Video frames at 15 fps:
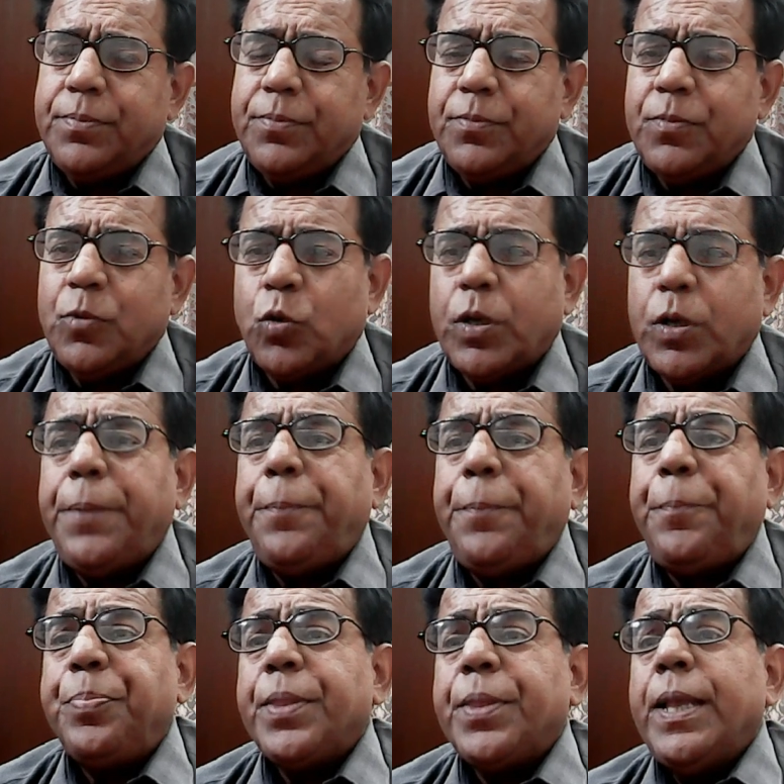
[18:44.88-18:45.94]
Okay,
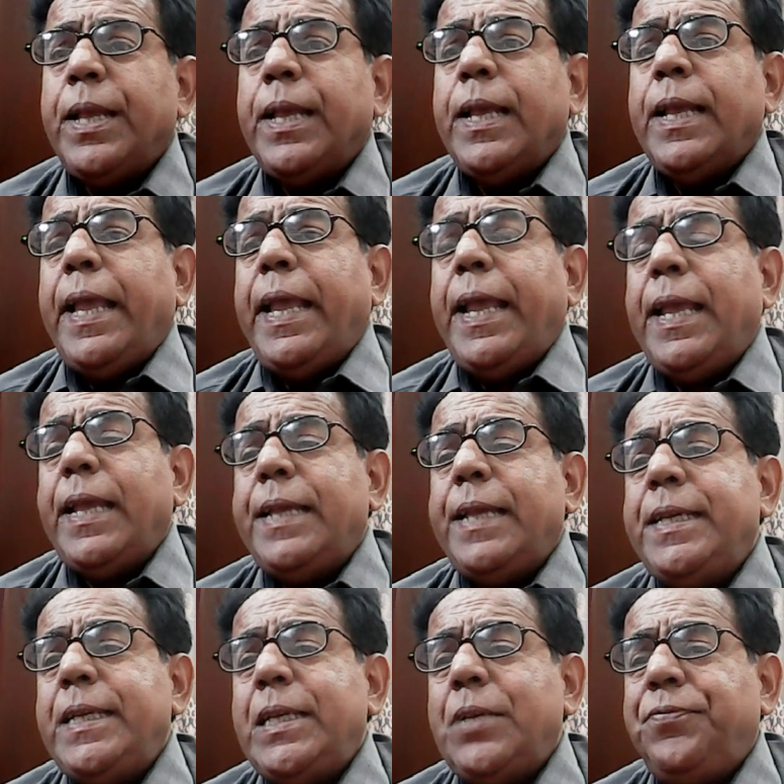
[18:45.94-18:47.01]

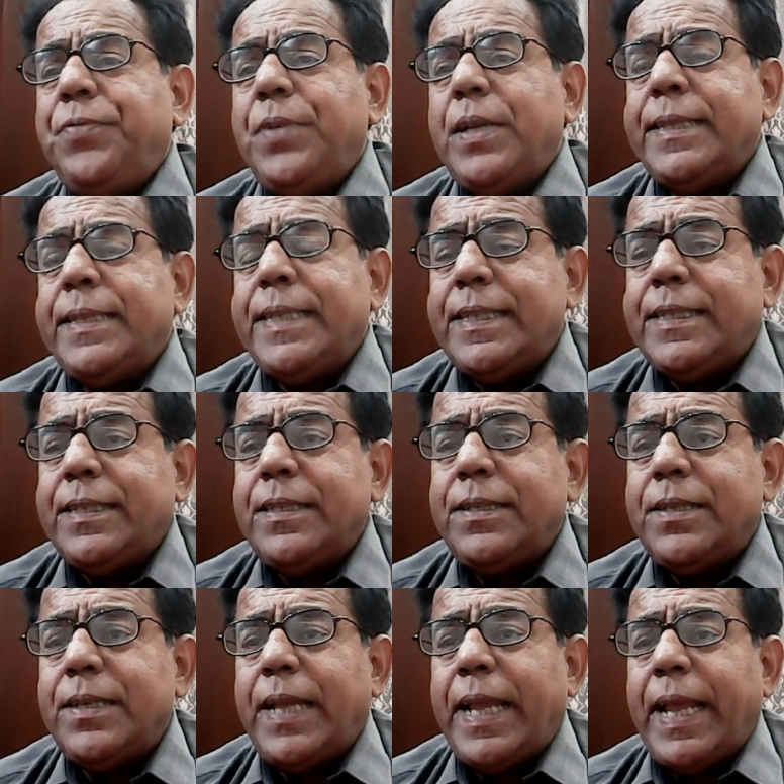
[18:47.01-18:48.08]
if this
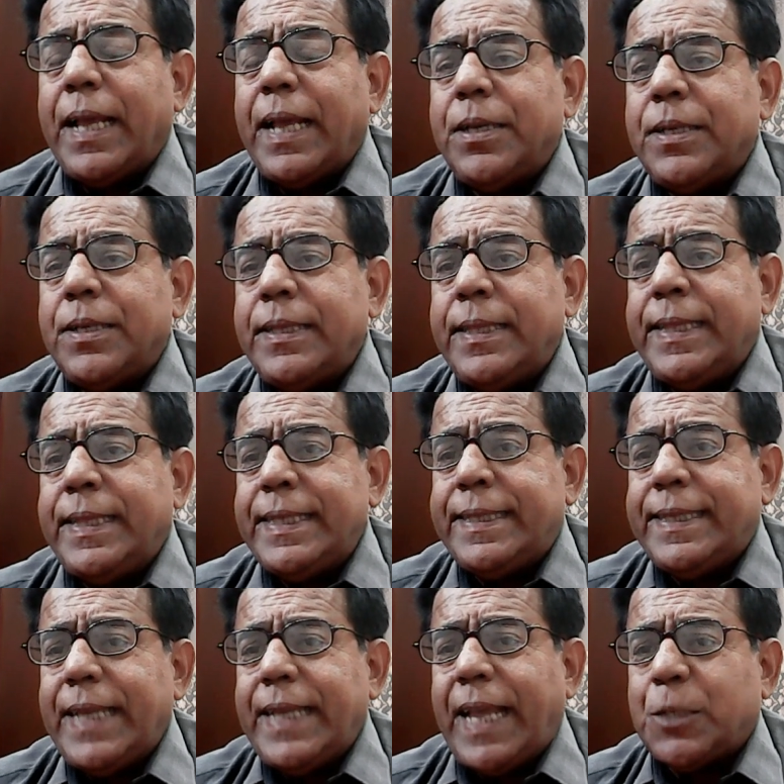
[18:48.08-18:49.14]

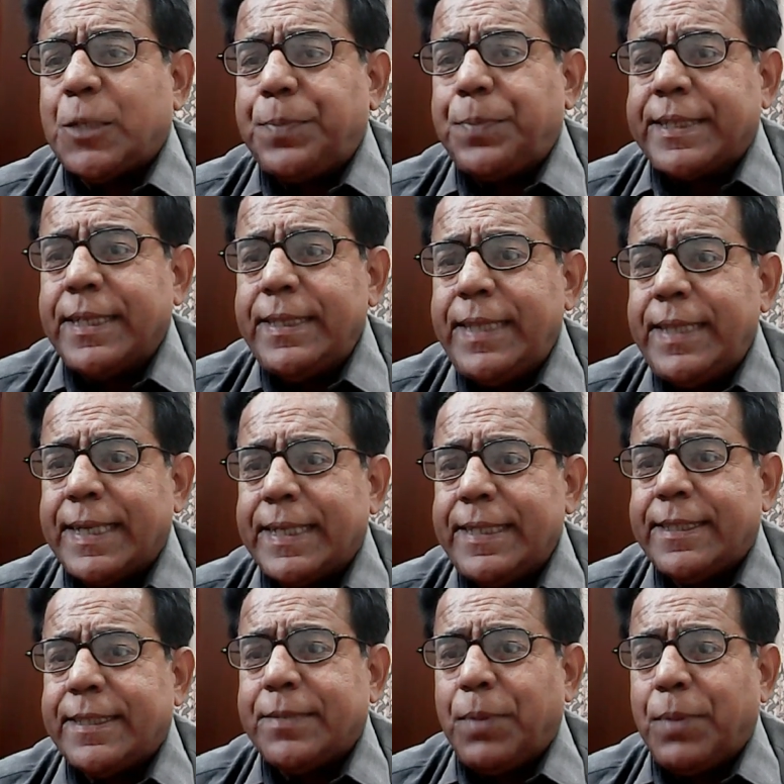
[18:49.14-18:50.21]
expression, that is
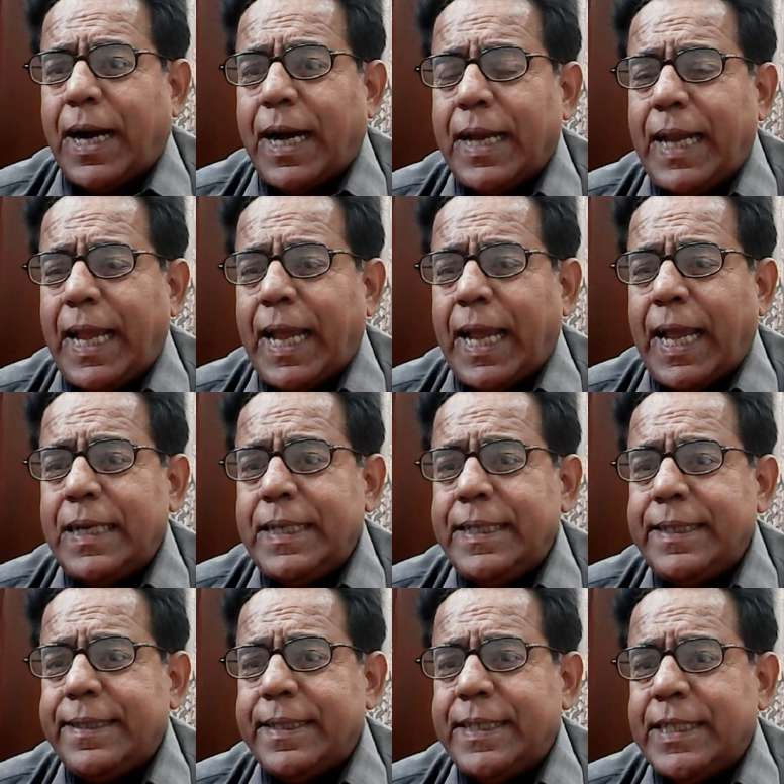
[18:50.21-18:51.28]
small l
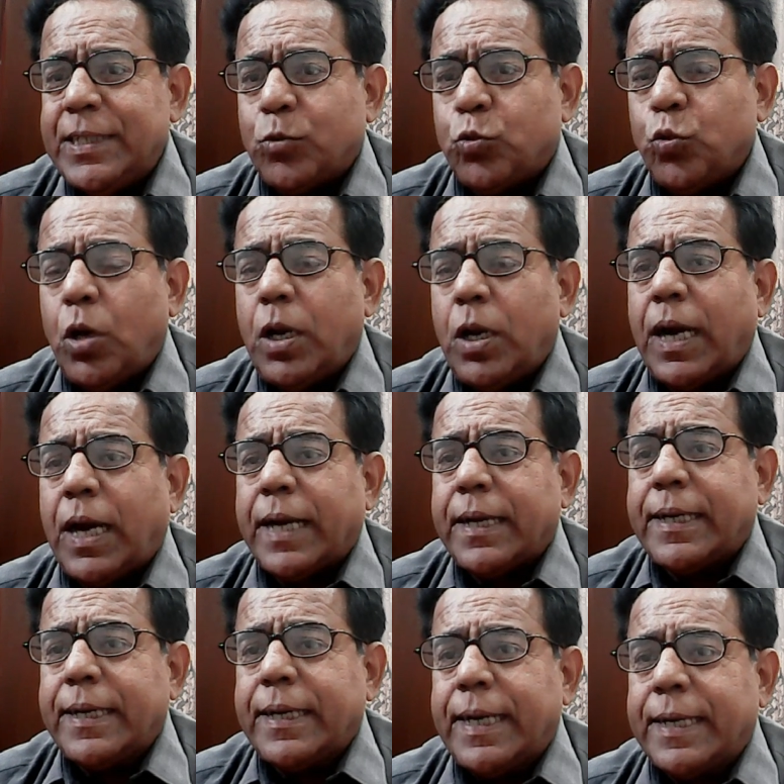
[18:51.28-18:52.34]
is equal or
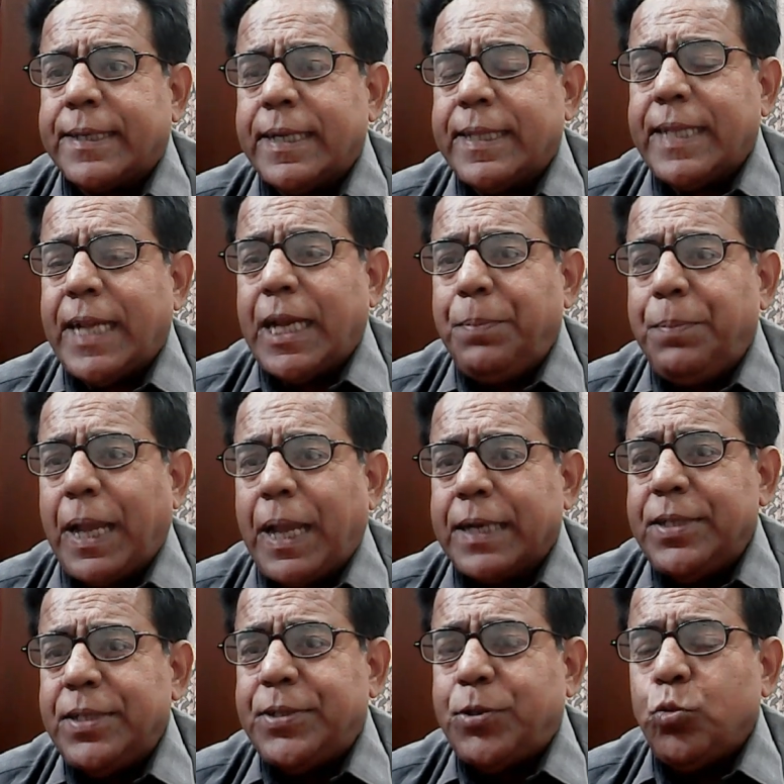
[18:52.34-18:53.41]
greater than
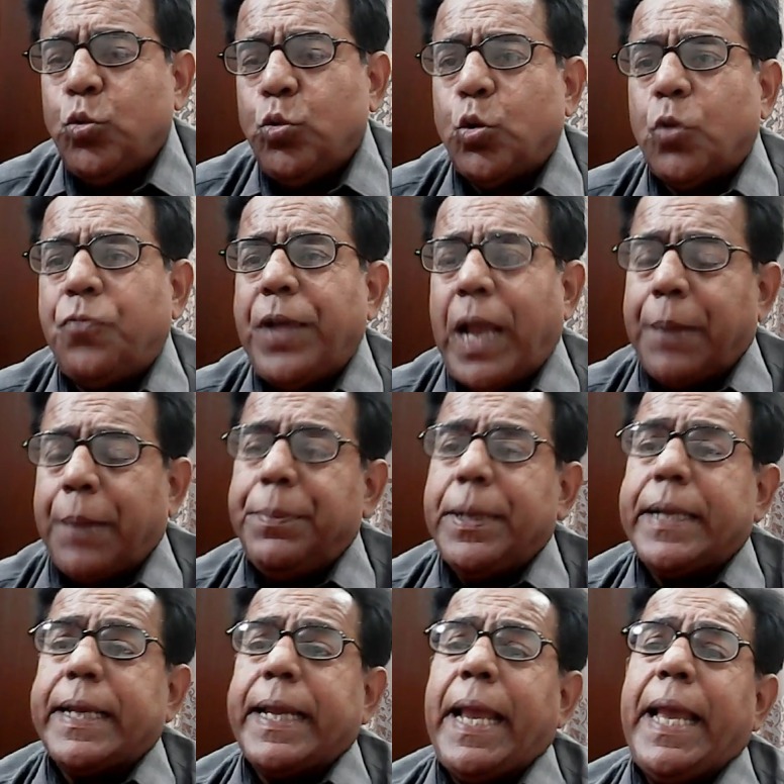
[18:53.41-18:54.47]
magnitude of M,
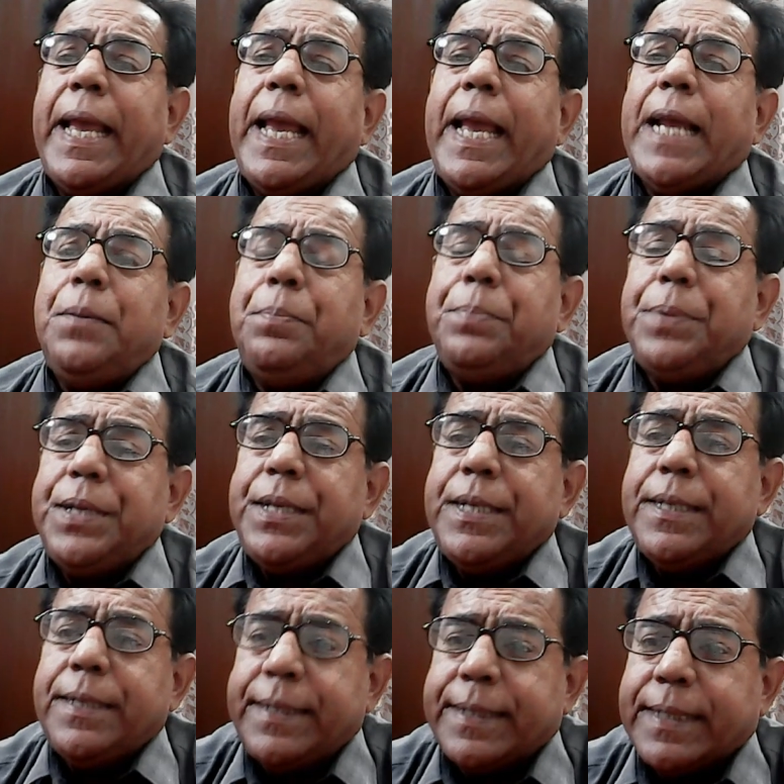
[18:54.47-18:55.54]
can be
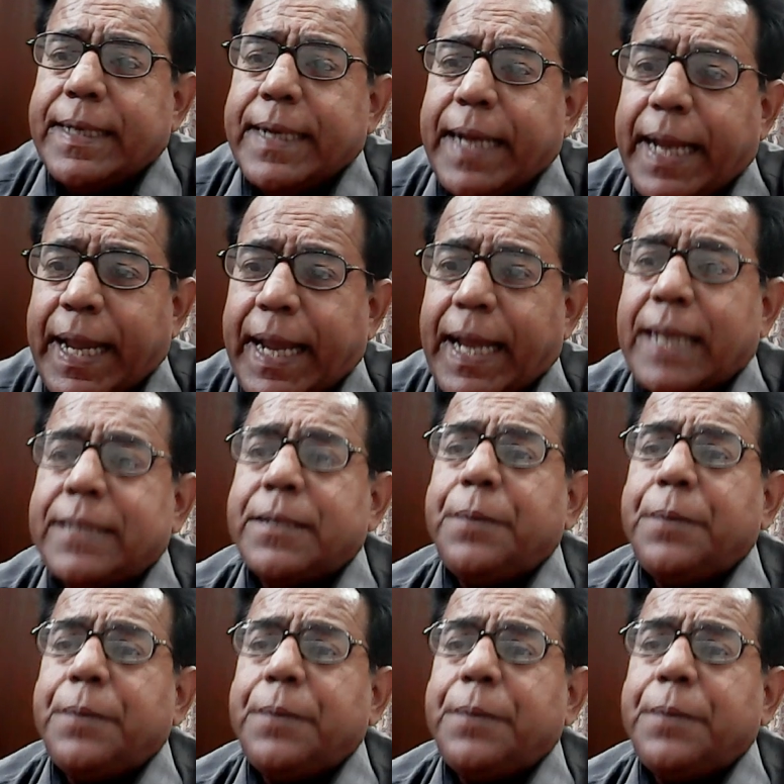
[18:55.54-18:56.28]
written as